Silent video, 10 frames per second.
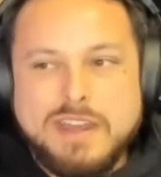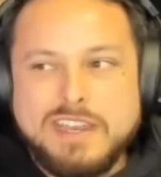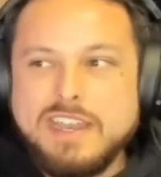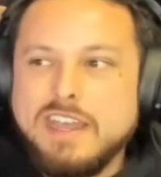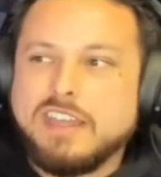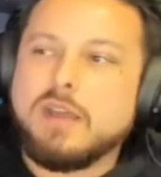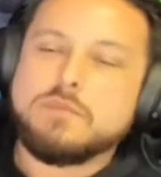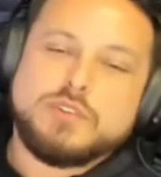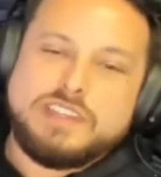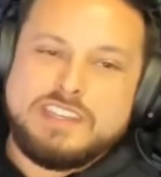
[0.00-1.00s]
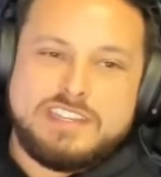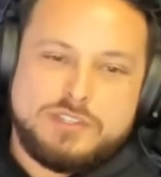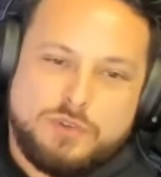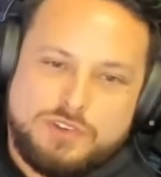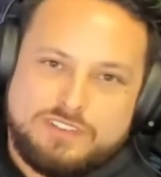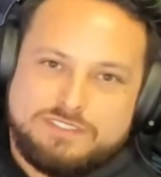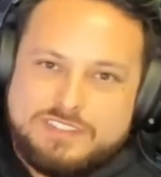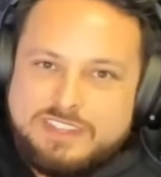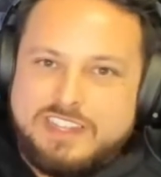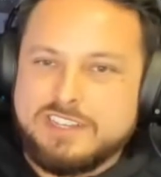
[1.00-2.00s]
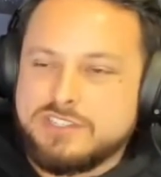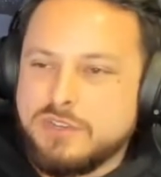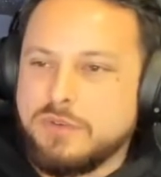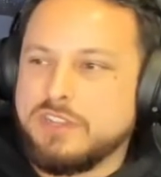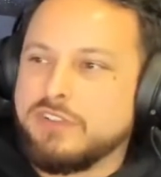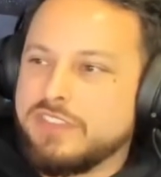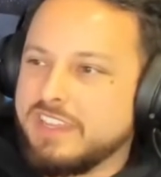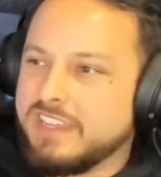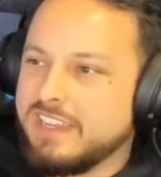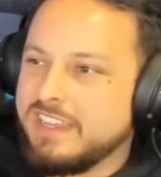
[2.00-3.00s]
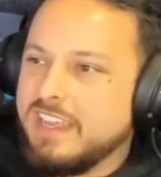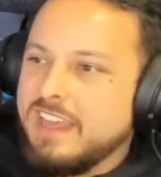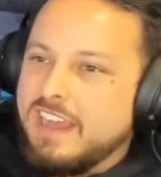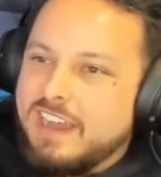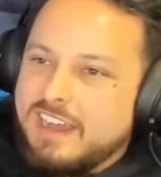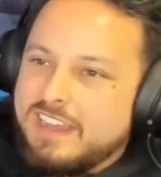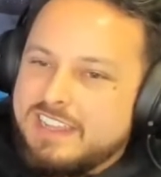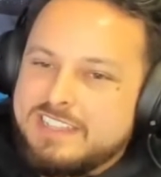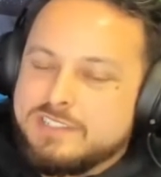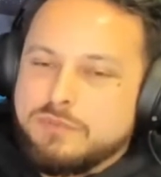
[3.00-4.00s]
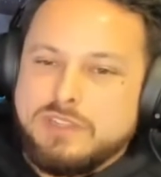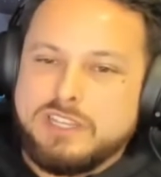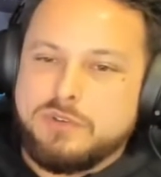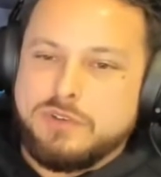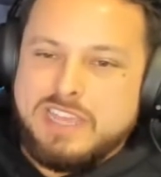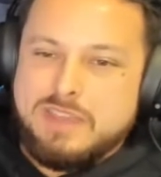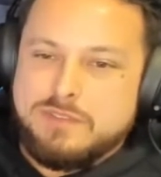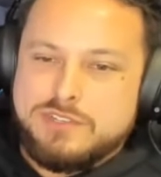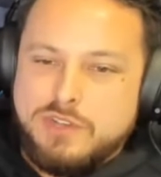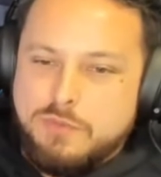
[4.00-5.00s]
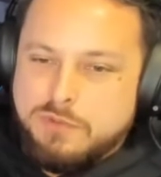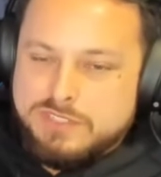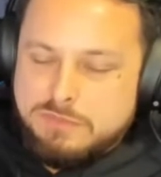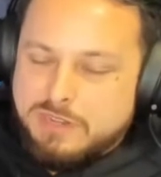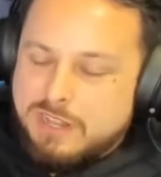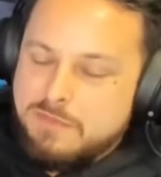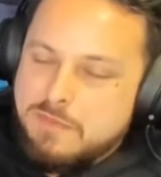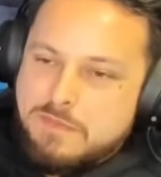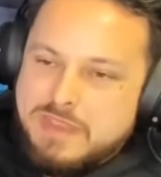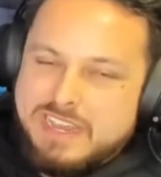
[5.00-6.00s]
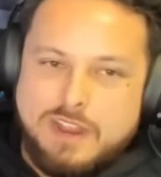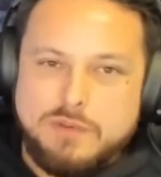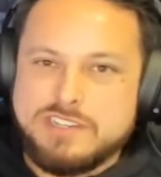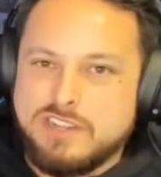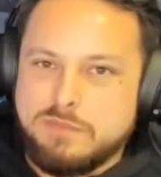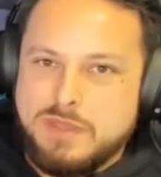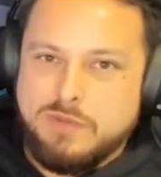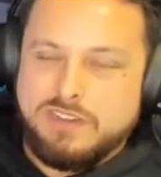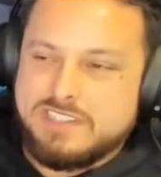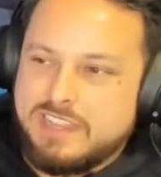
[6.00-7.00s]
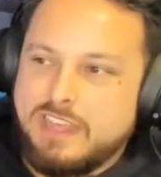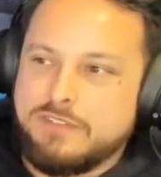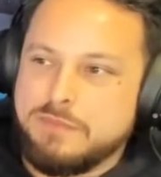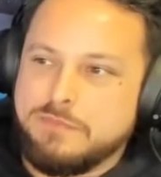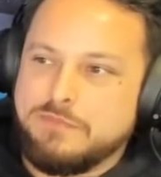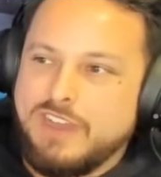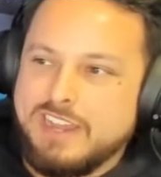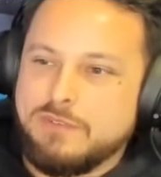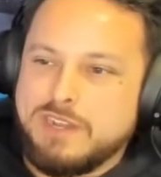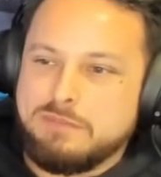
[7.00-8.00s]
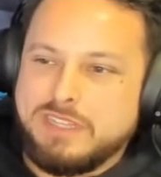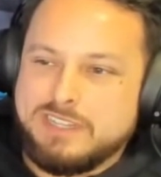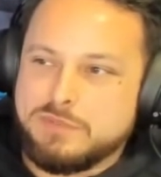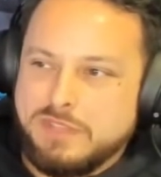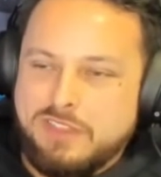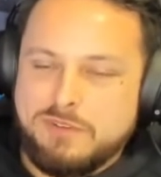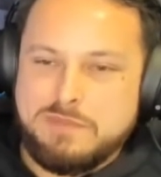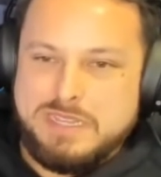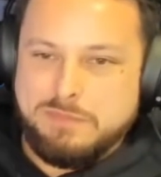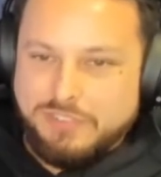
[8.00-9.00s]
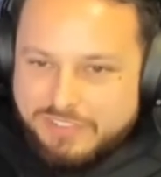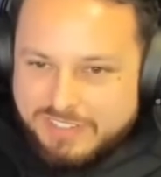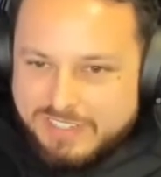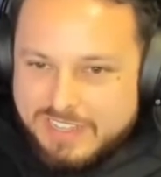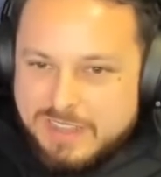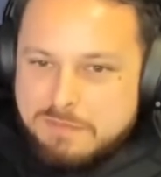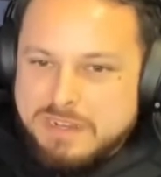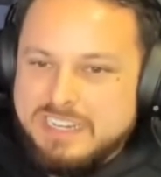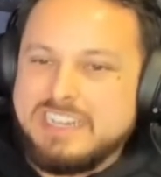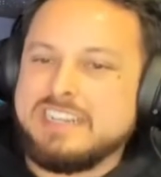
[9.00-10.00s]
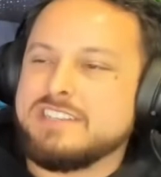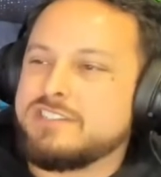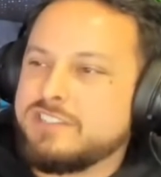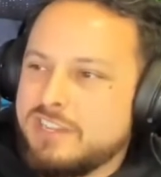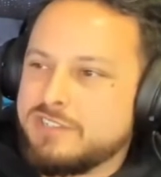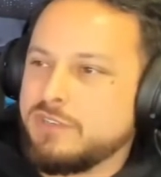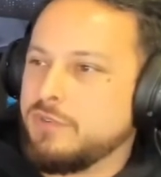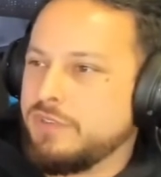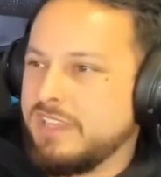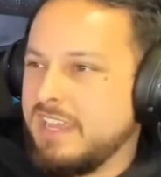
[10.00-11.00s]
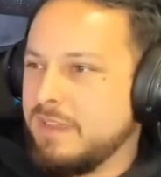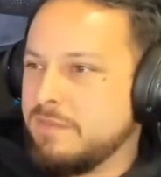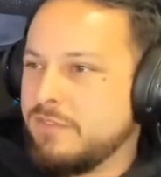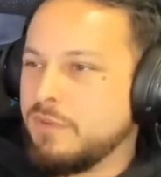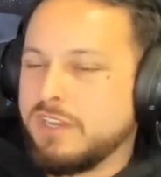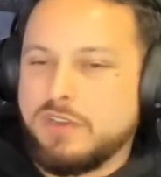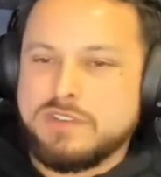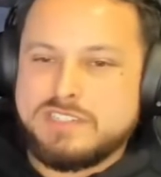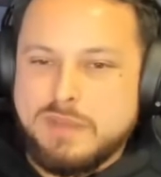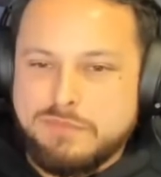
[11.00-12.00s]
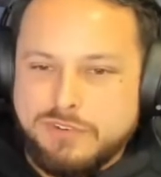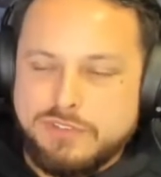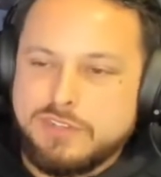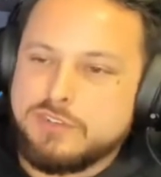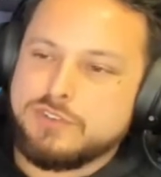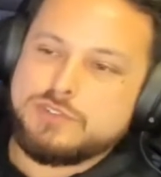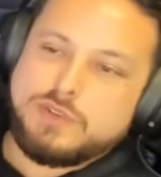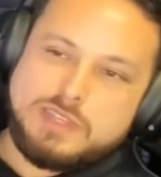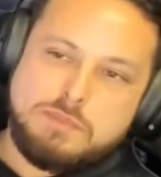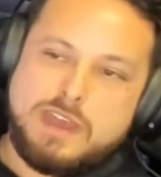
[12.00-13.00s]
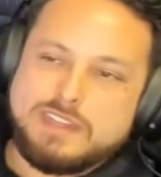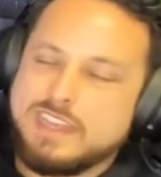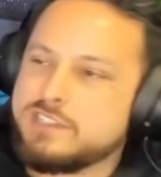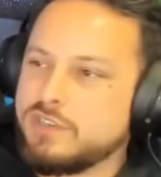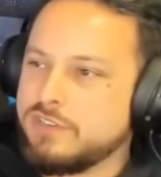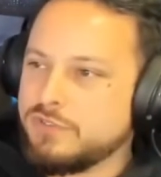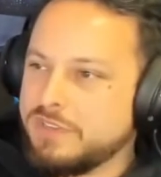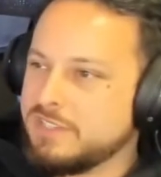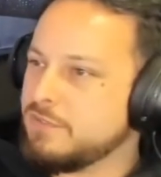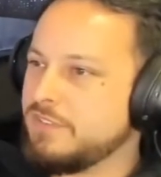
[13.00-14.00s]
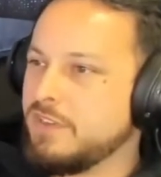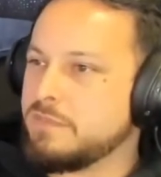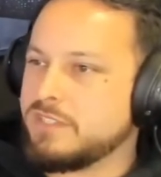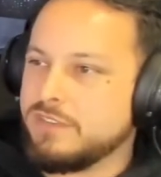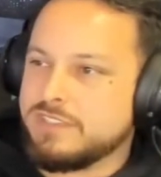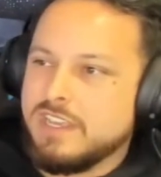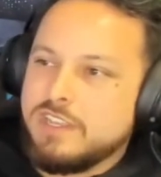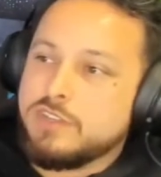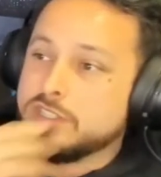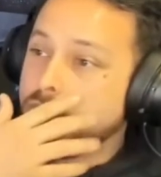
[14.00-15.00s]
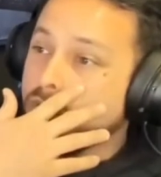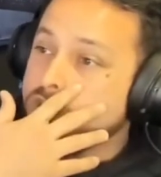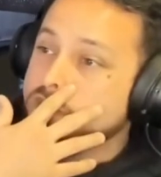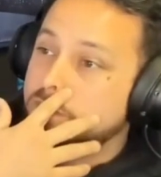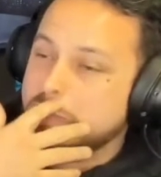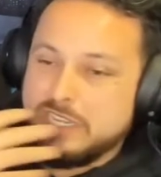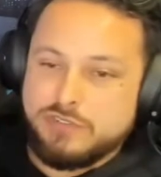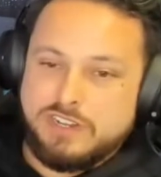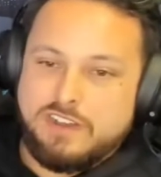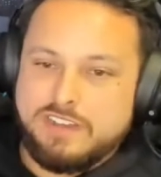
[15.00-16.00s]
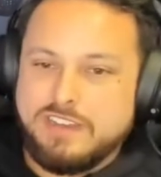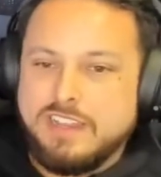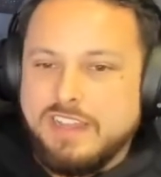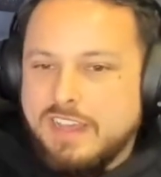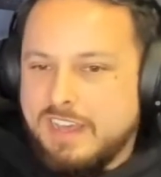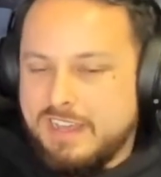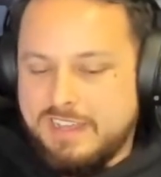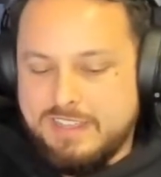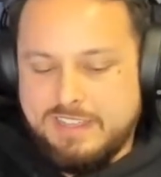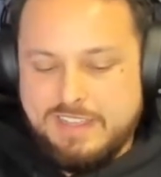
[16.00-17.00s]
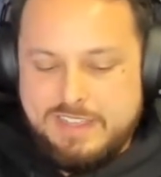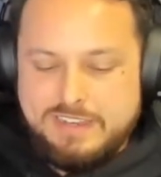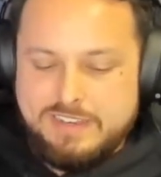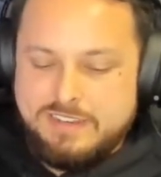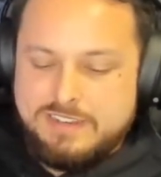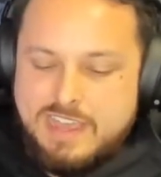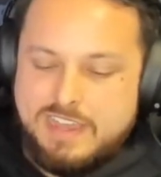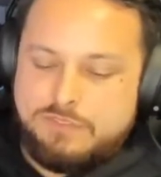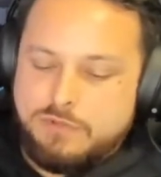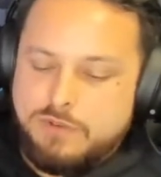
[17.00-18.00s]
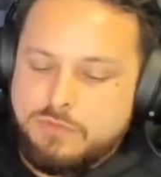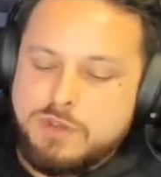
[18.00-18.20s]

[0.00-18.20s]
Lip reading: it? Come join the Discord and let us know what you're thinking. It's a really cool game. There's no multiplayer element, but man, I wish there'd be one because I'd love to find a way to play this with other people. But it is such a cool game. If you want to go a step further and you're enjoying the podcast, you're enjoying these review episodes, you can support us on Patreon. And Nat, what do